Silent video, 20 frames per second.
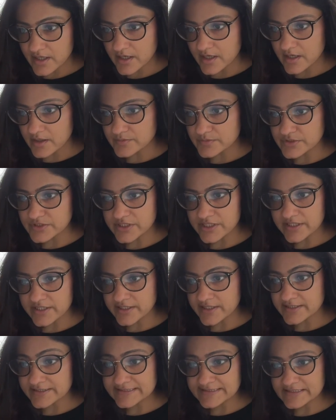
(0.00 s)

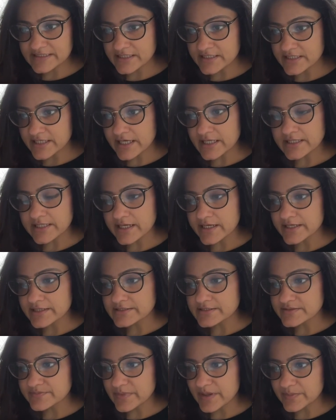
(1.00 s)
GISD
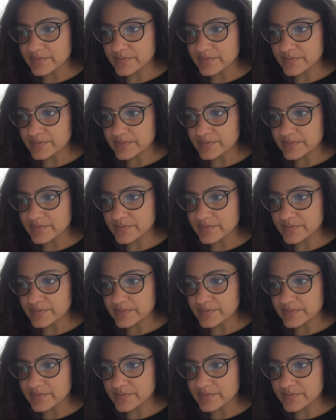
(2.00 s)
Alliance